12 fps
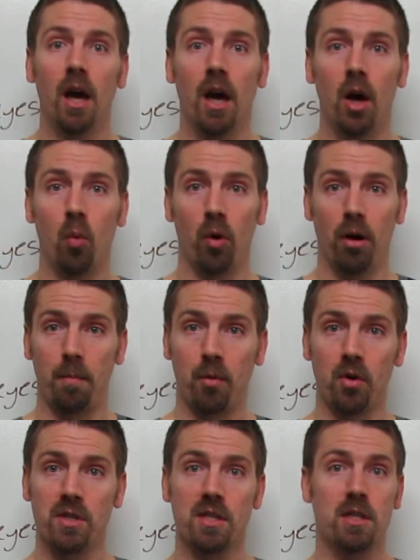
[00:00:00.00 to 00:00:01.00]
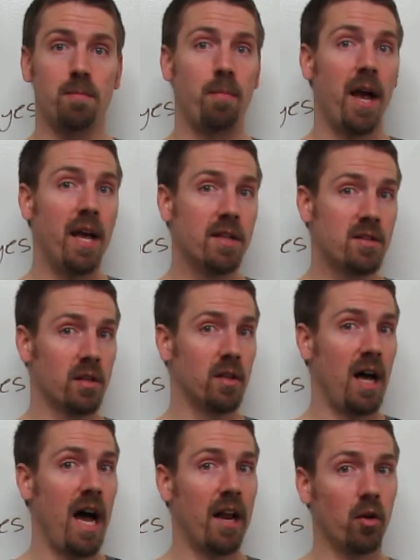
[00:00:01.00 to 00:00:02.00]
where a person depends a
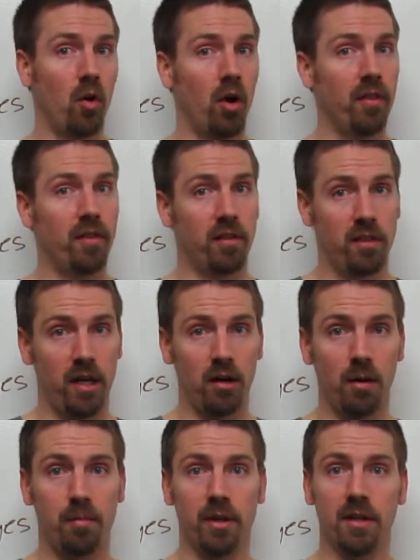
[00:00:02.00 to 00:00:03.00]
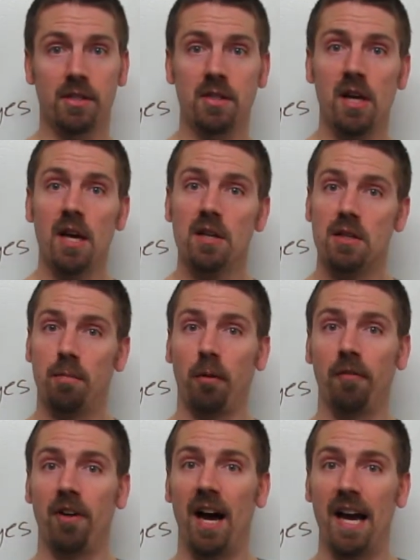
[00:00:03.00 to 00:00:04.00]
lot on the therapist to
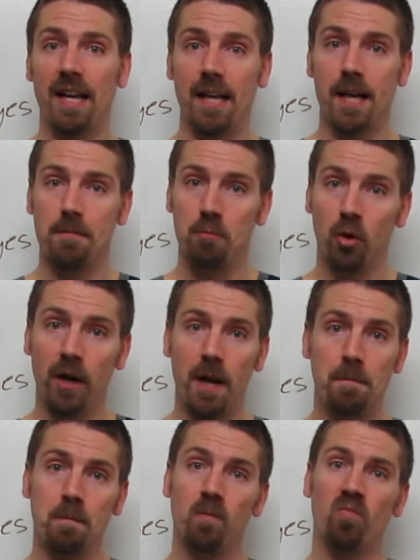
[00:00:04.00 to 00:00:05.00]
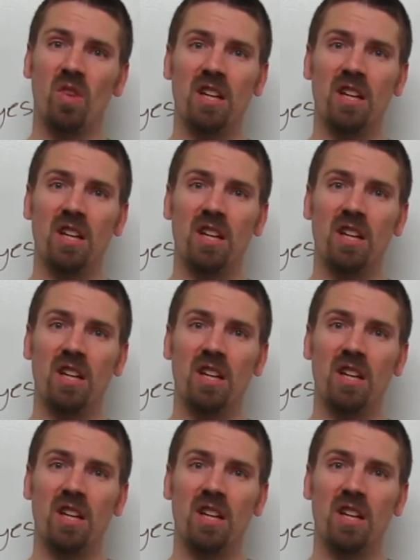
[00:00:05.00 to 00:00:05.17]
provide input,